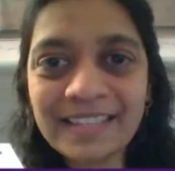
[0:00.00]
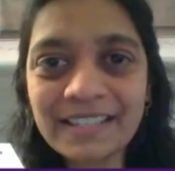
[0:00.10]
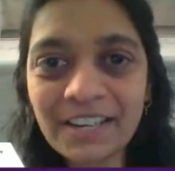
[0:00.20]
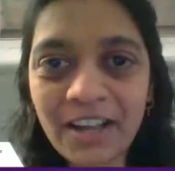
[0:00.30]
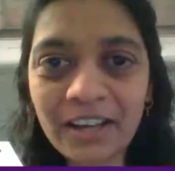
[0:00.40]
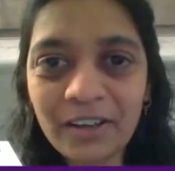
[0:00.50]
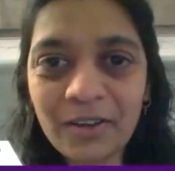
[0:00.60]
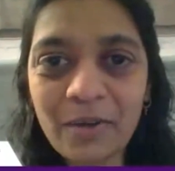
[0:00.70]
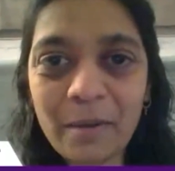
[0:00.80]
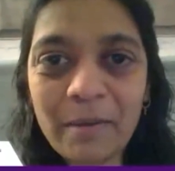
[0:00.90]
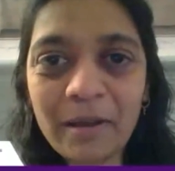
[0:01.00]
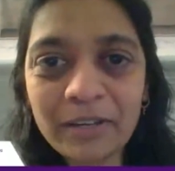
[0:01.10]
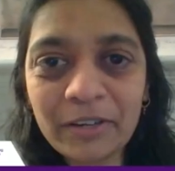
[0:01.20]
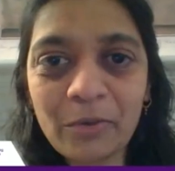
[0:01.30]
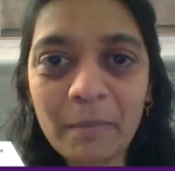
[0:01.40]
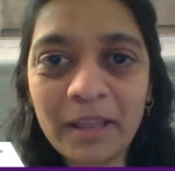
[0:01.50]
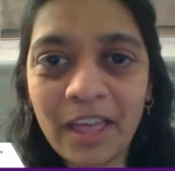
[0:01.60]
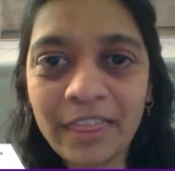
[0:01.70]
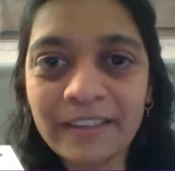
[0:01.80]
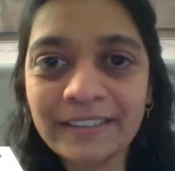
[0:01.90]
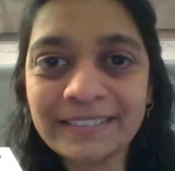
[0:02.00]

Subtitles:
Takako. How about you, Ramalatha?